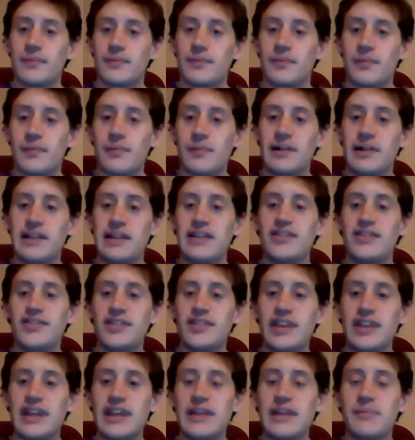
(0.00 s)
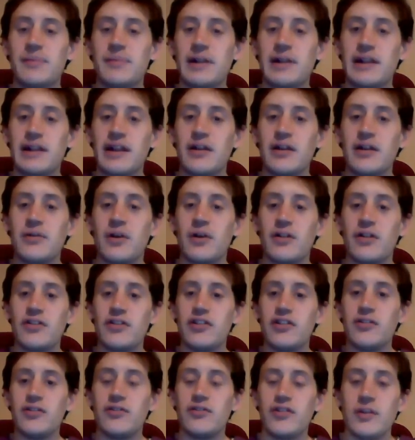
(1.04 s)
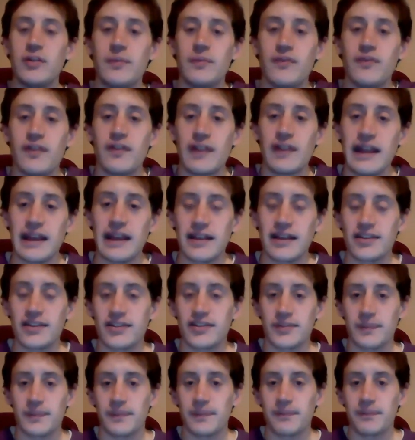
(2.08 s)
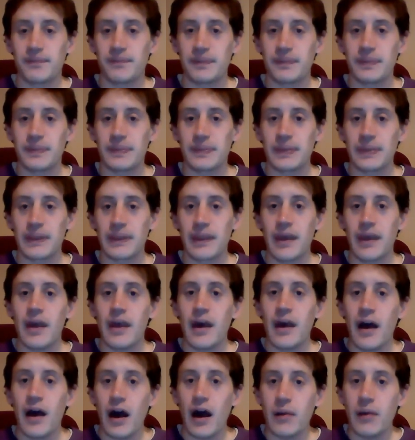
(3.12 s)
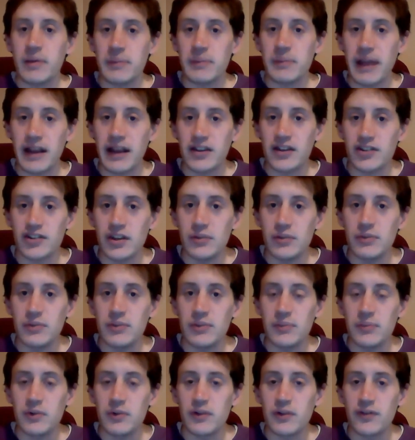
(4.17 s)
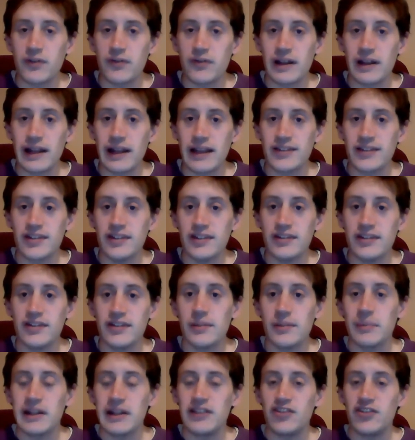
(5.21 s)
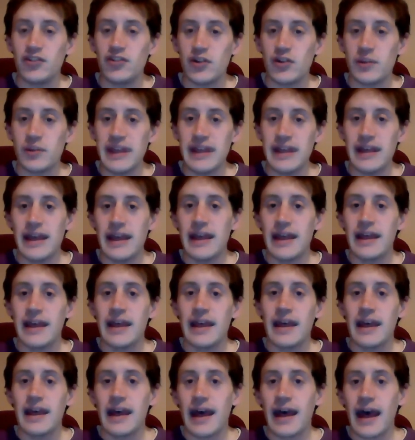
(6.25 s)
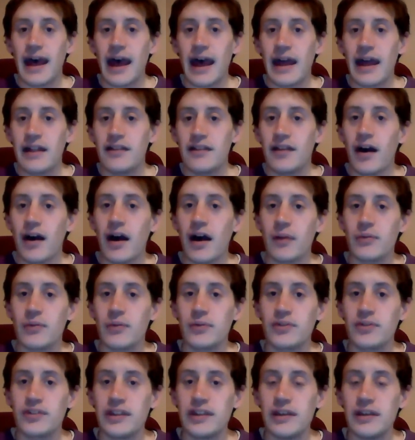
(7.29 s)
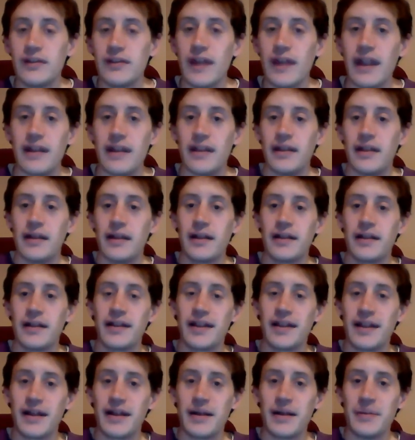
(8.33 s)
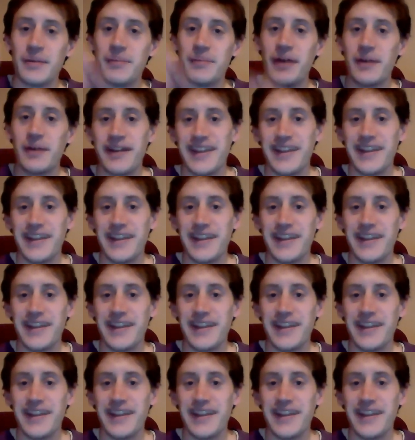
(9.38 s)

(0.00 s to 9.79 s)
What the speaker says: Please see below on YouTube for the links. I'll be back soon with more free lessons. Please join me and I will see you then. Bye bye.